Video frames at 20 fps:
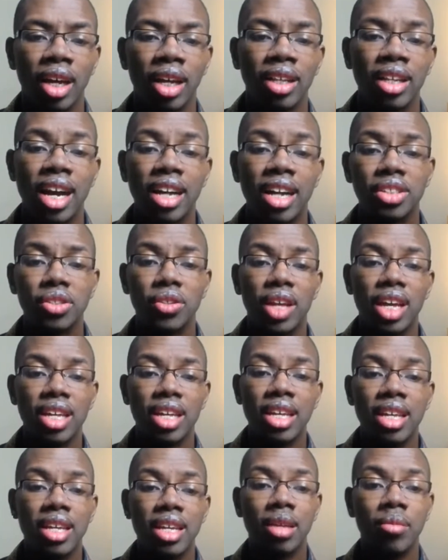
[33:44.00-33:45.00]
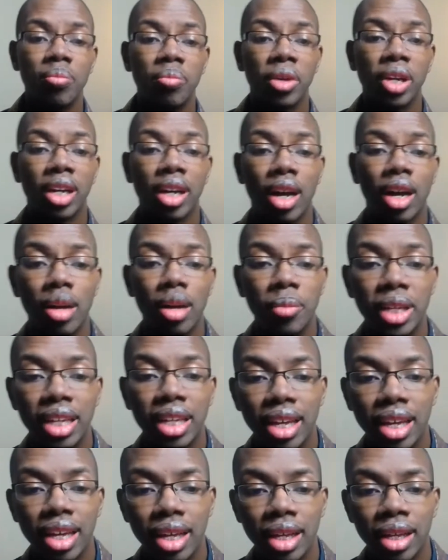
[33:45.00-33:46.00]
Not so that he can become a
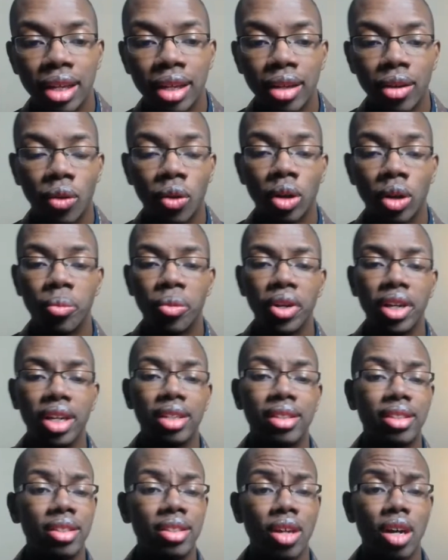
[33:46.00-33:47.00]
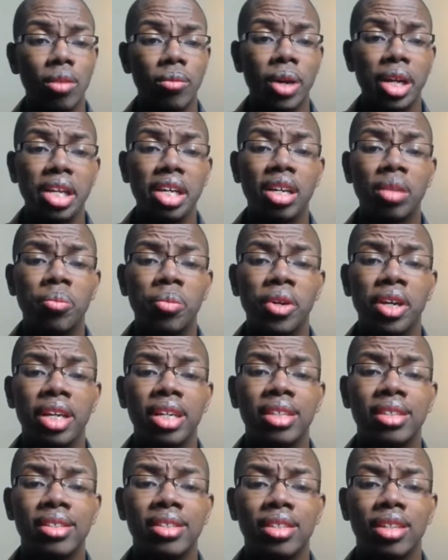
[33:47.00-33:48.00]
king or a prince. He's already a
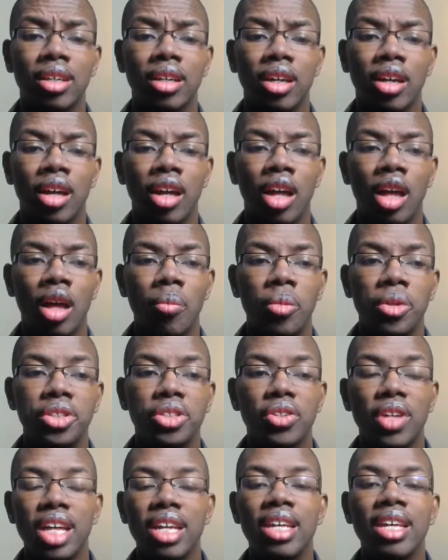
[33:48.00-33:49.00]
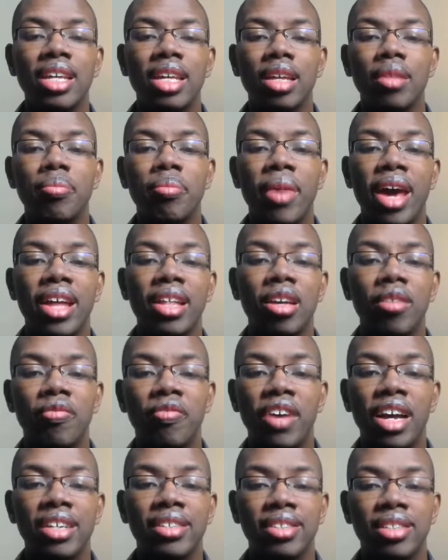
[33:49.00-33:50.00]
prince, but so that he can
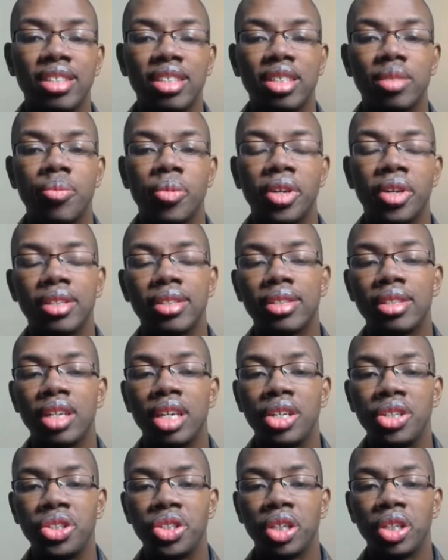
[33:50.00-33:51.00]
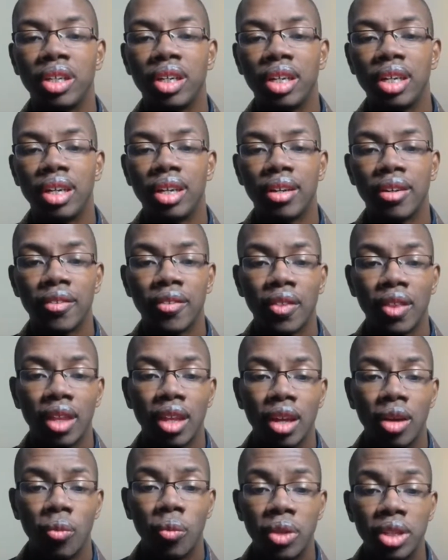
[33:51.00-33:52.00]
manifest his prince nature
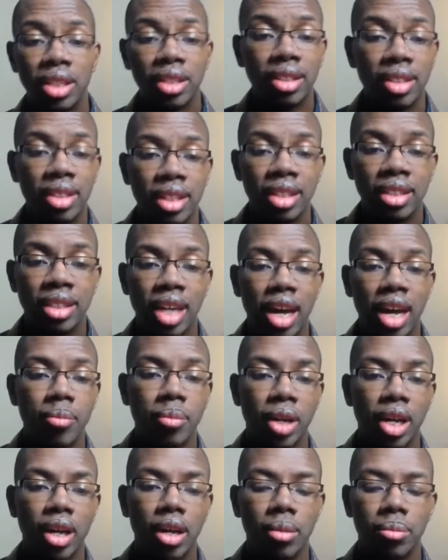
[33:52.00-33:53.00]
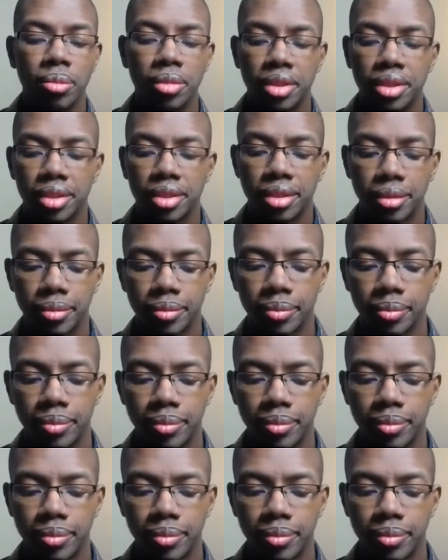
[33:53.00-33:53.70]
when the time comes.